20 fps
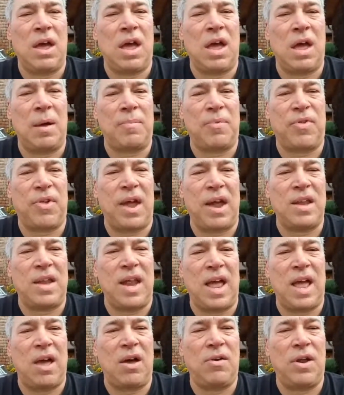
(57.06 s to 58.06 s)
upside
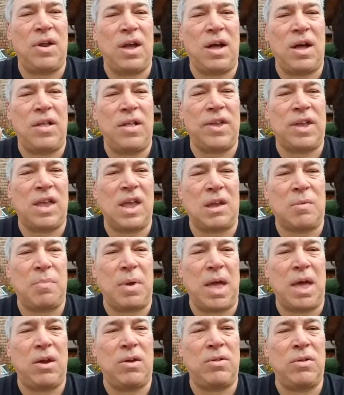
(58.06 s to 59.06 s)
down on the kick
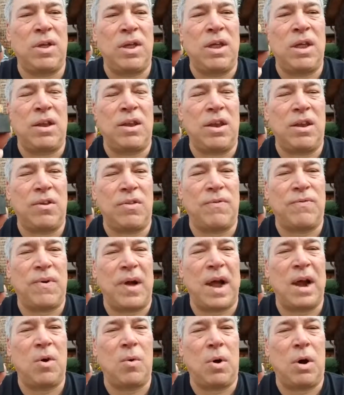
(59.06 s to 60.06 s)
panel near the
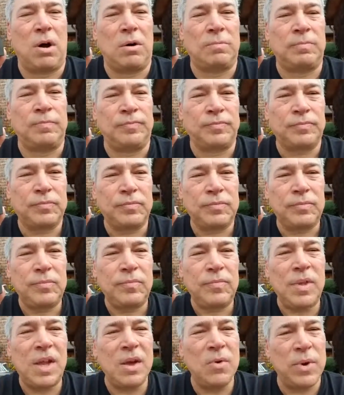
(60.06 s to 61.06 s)
firewall.
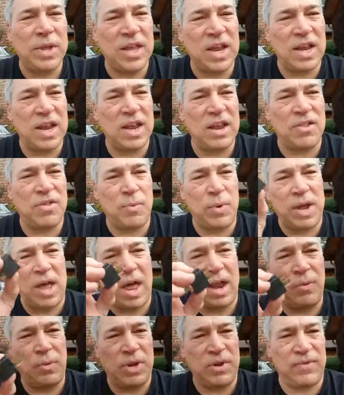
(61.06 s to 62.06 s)
And what they did is we
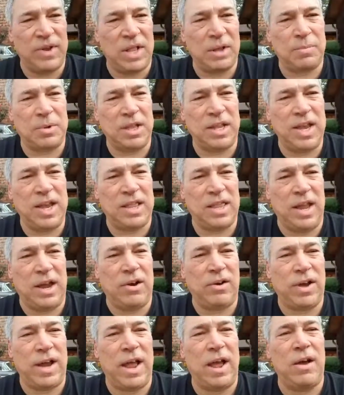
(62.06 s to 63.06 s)
developed a leak
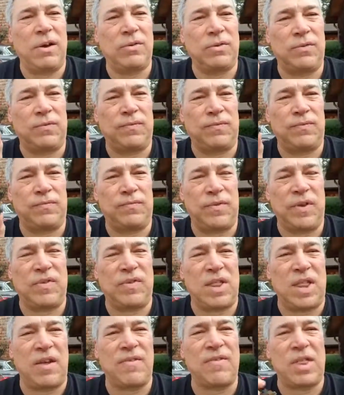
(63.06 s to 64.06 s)
there. Now,
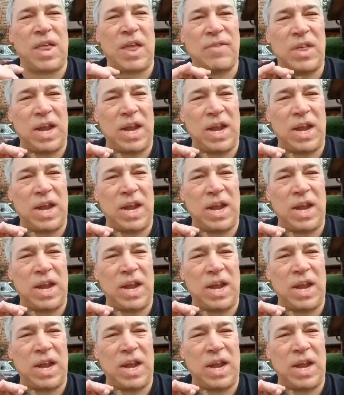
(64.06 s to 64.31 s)
57s have